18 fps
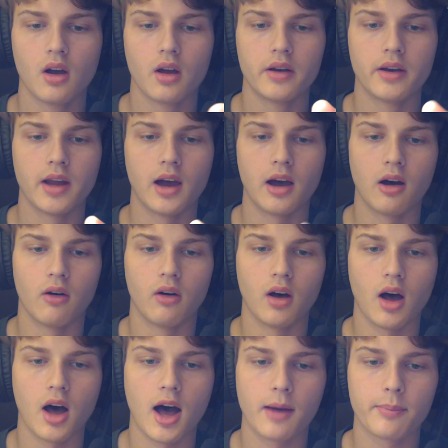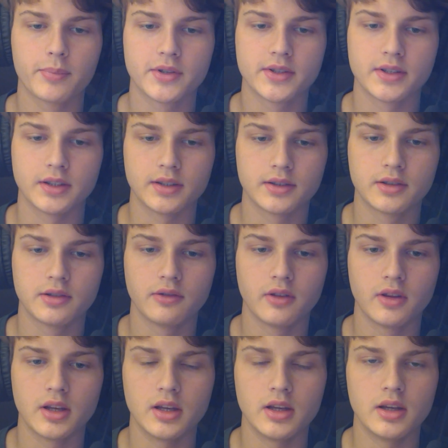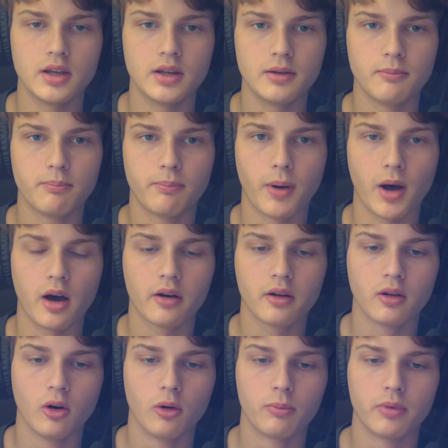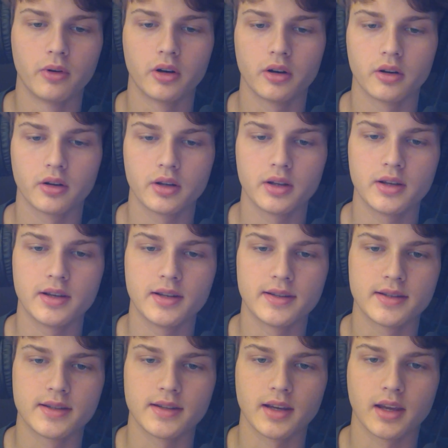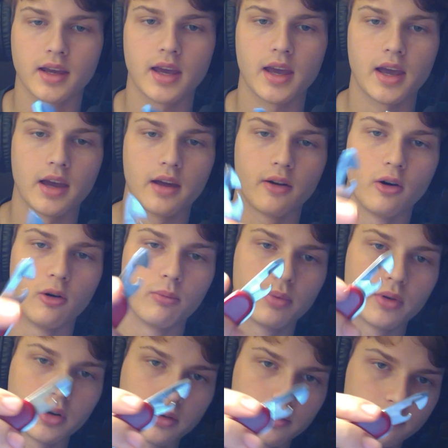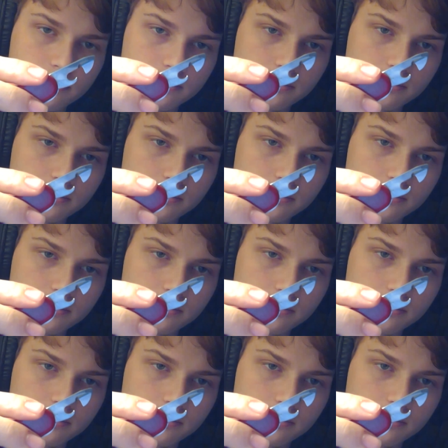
Now opposite to the bottle opener is the can opener.